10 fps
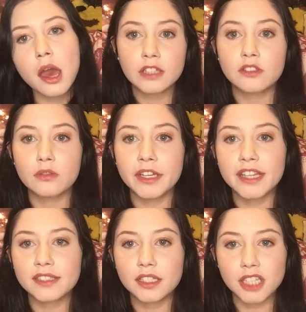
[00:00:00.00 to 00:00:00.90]
So the wig
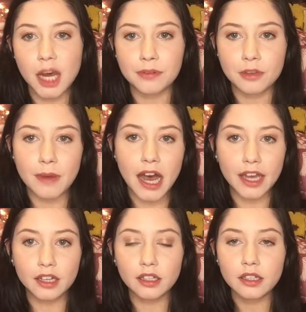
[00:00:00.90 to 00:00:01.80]
that's on top of the
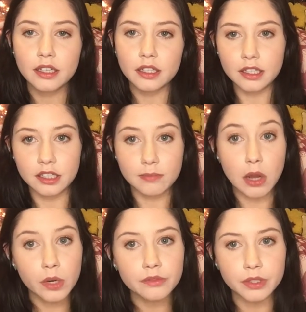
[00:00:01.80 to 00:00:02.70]
pile is my
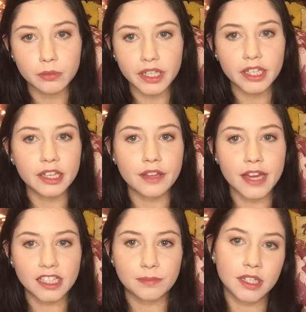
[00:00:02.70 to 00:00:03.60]
Winry wig and
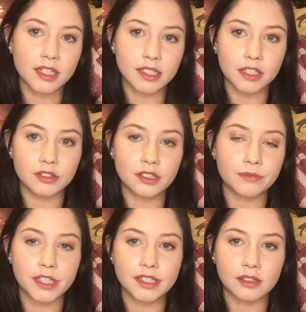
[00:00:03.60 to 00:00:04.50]
that's because I used it
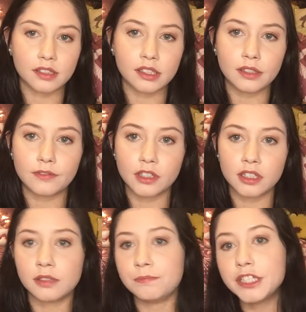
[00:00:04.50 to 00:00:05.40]
recently
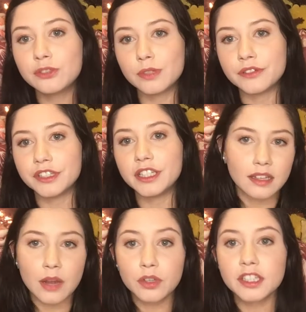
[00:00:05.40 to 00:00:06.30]
for beach Winry.
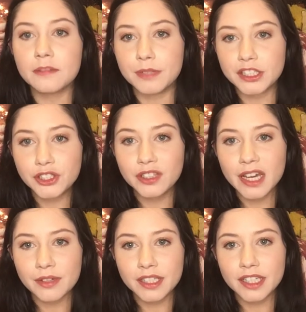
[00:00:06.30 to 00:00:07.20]
I worked at the beach shoot
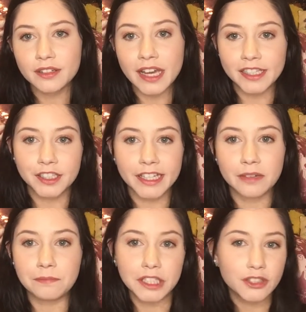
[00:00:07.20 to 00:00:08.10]
that we did. I did like
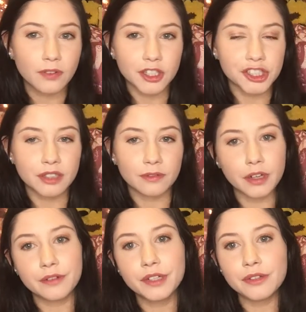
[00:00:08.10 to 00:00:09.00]
a beach version of
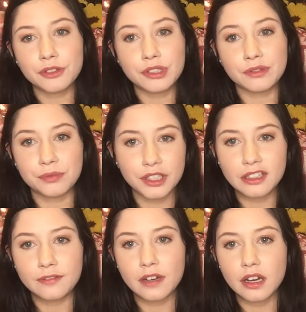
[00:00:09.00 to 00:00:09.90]
Winry which was
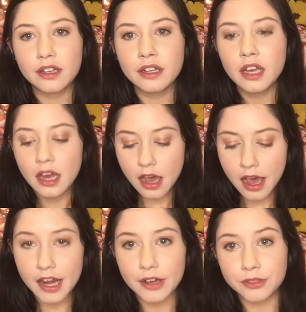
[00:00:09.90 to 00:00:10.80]
really fun
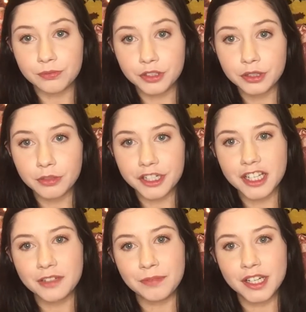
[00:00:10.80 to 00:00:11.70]
and I was really
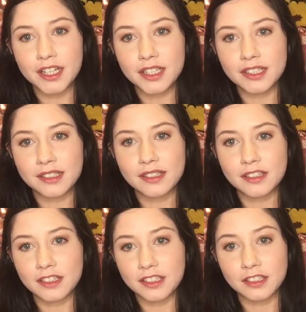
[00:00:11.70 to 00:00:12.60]
worried because
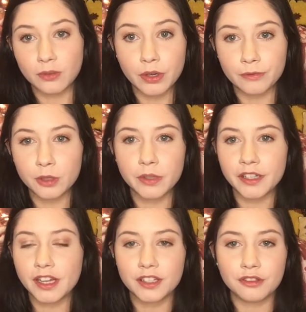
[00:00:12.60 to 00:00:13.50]
this is the Winry
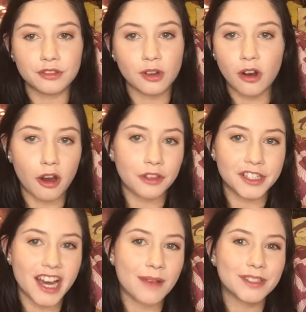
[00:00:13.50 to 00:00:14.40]
wig that I use all the
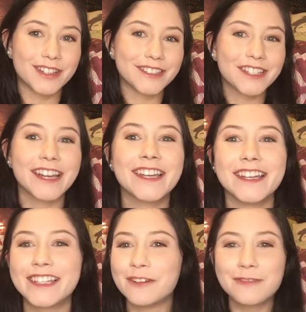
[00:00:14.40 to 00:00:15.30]
time so I was like I
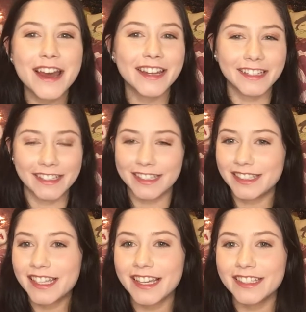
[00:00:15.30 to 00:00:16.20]
can't get wet, I can't get
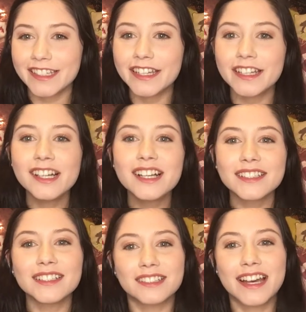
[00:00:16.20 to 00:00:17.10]
sand in it
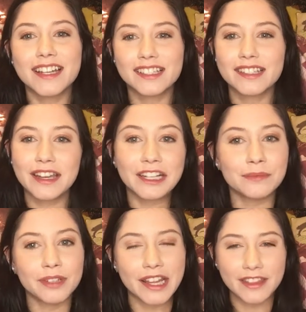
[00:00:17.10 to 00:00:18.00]
so I was kind of
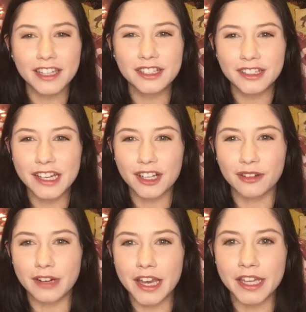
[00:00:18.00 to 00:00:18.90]
scared but I think it turned out
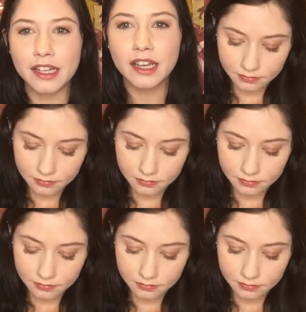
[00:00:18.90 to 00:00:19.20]
alright.